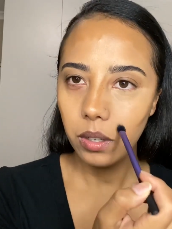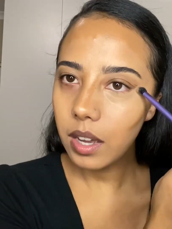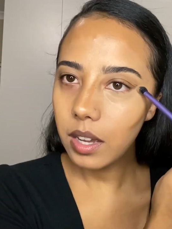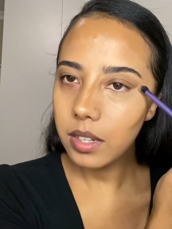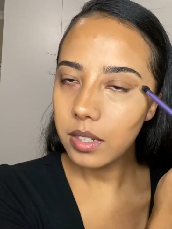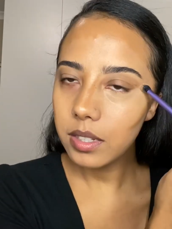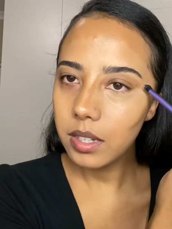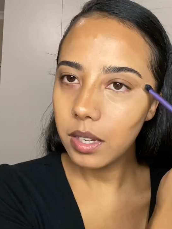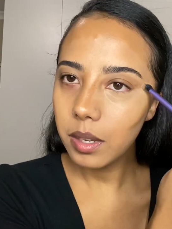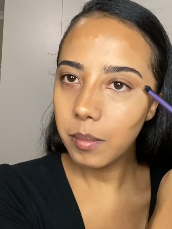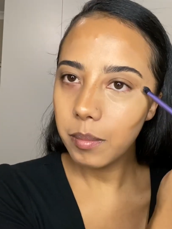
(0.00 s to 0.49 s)
I
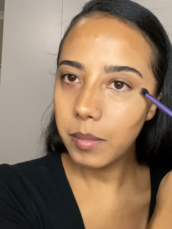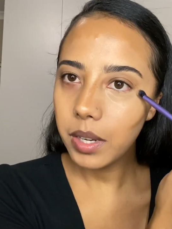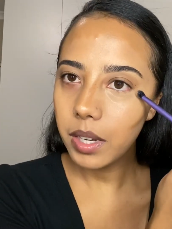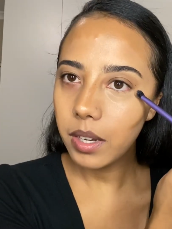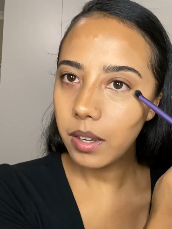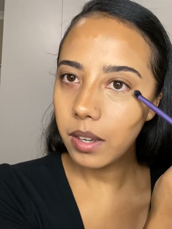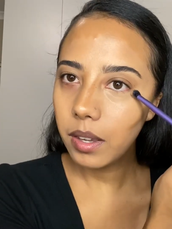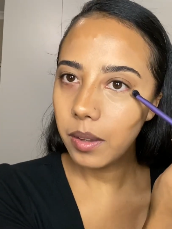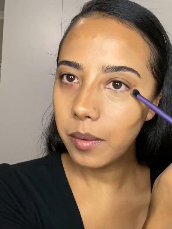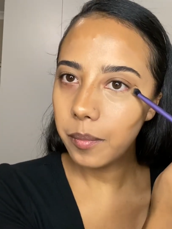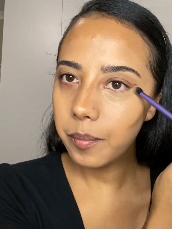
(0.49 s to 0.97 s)
take
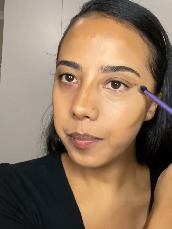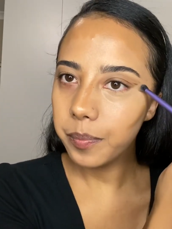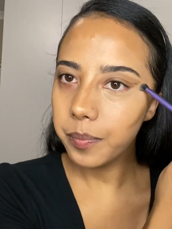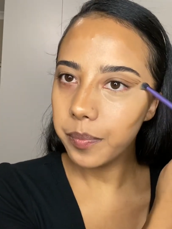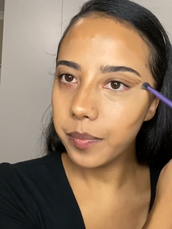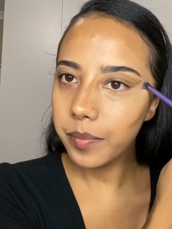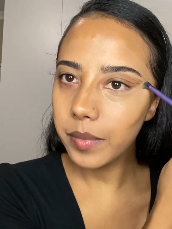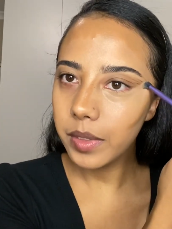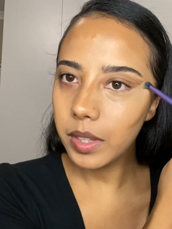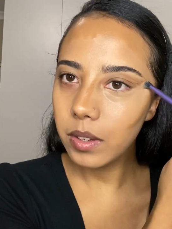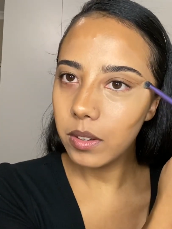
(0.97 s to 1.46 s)
my
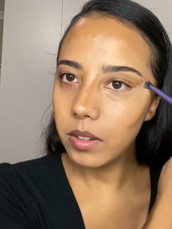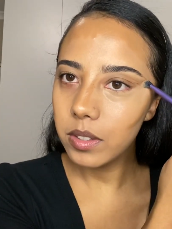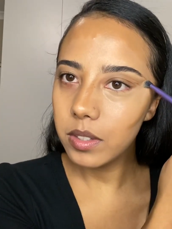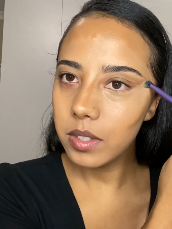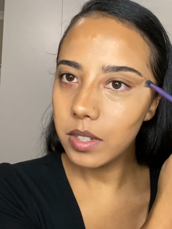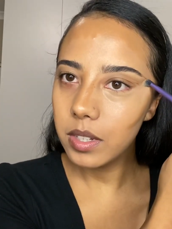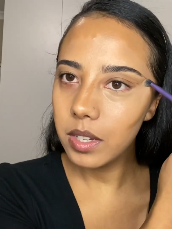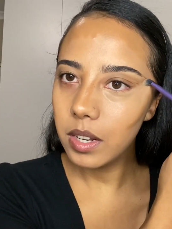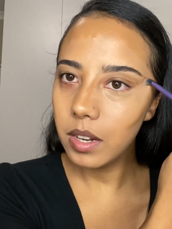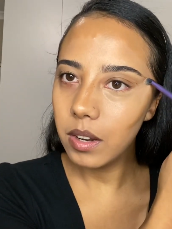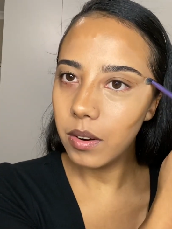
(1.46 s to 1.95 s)

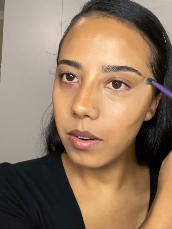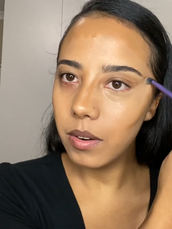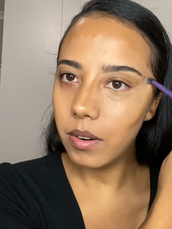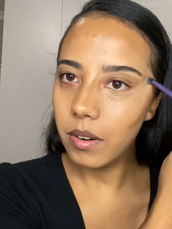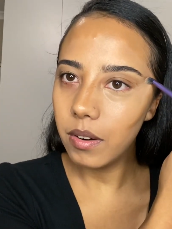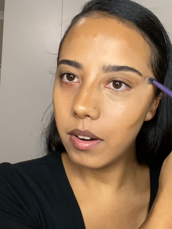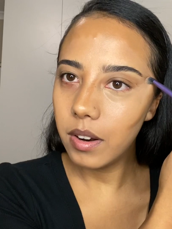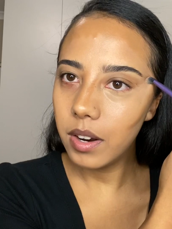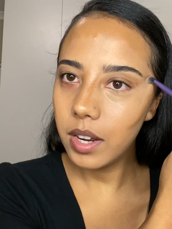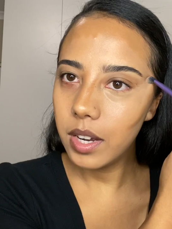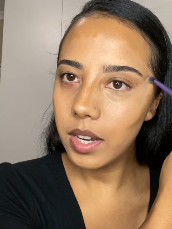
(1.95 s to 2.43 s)
concealer
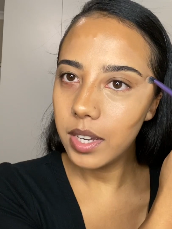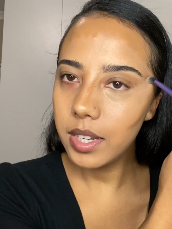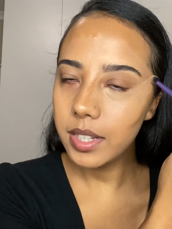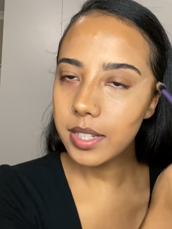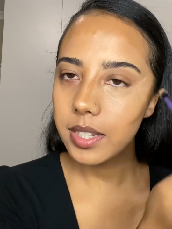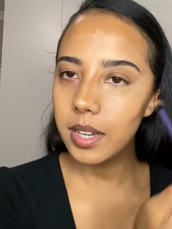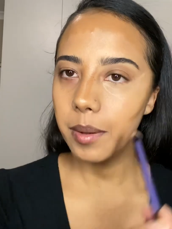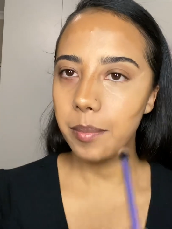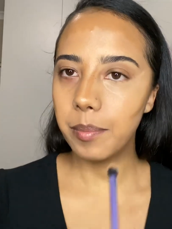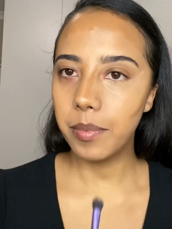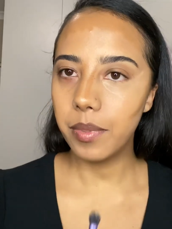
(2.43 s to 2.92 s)
right
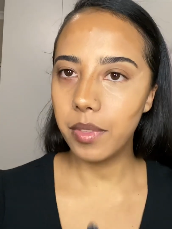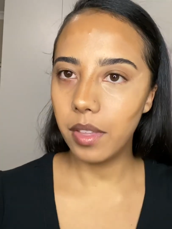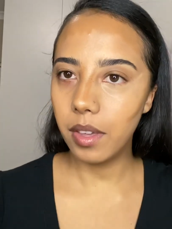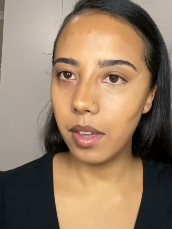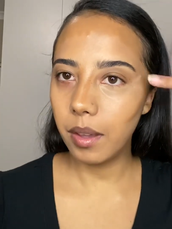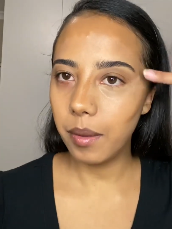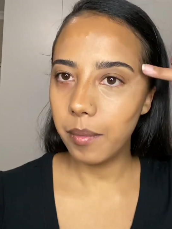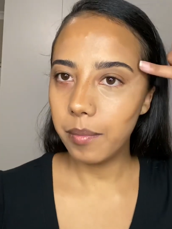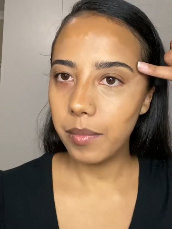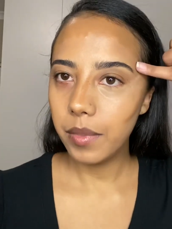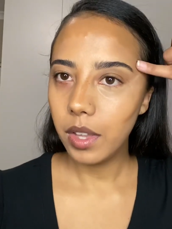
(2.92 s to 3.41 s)
up
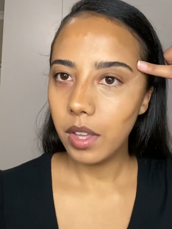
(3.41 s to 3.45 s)
there.